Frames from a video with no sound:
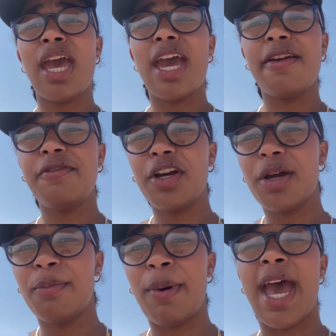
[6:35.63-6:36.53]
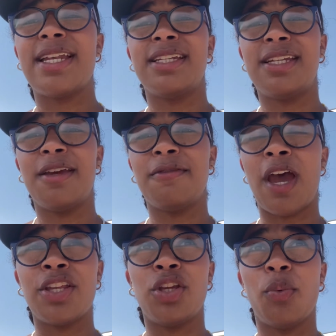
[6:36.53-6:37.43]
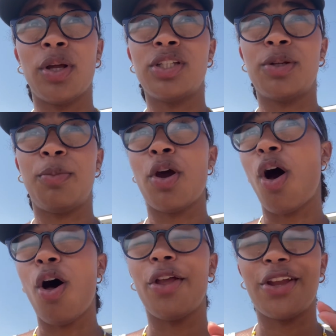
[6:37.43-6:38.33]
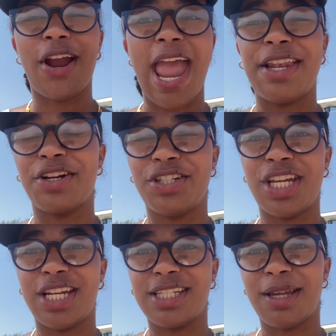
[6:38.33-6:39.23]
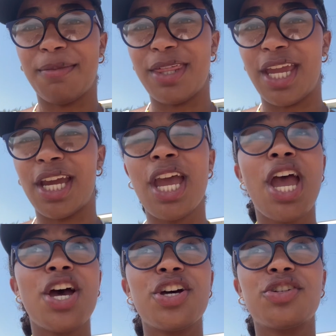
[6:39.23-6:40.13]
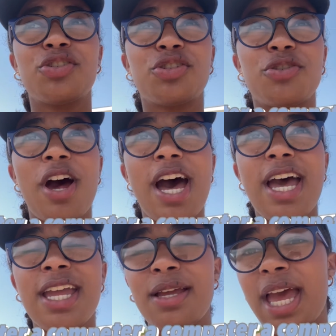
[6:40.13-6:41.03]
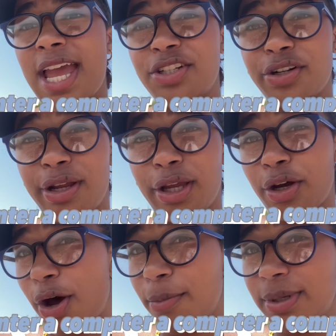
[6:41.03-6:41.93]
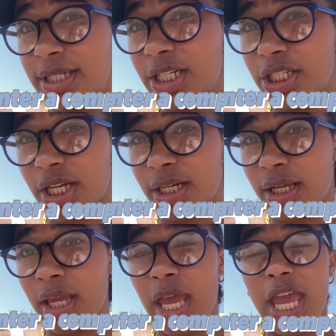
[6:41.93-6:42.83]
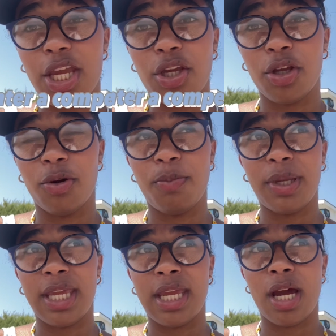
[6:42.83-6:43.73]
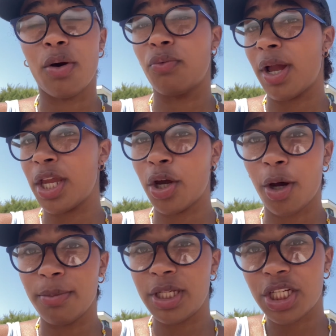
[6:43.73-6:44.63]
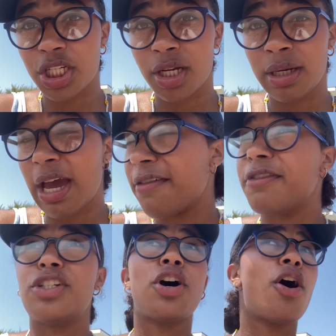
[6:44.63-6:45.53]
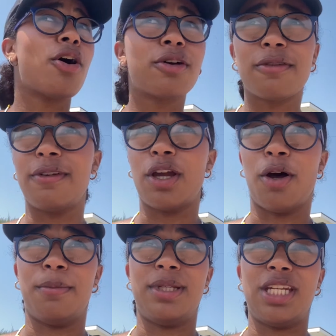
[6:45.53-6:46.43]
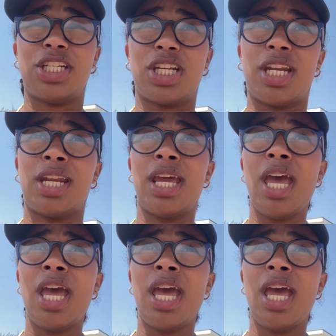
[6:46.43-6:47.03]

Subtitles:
If you're competitive and you want to put all your energy into something, try entering a competition. It could be a writing competition, a photography competition,